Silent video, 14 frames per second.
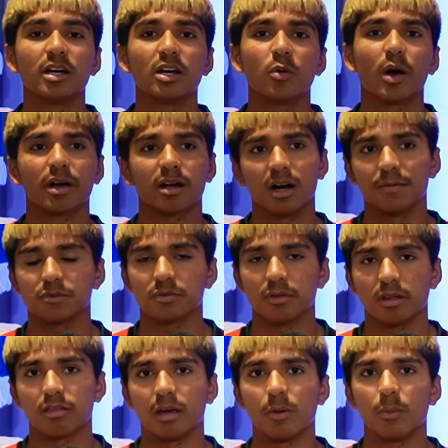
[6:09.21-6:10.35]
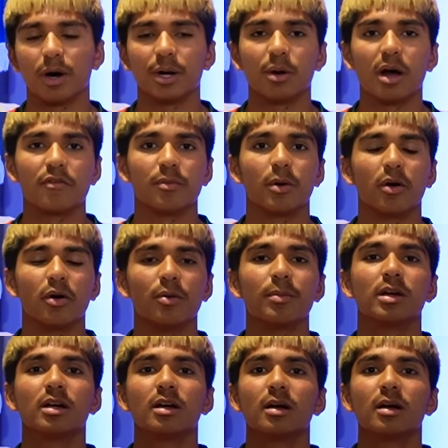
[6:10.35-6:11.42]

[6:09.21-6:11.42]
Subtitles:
quite comfortably 3-1 away from home.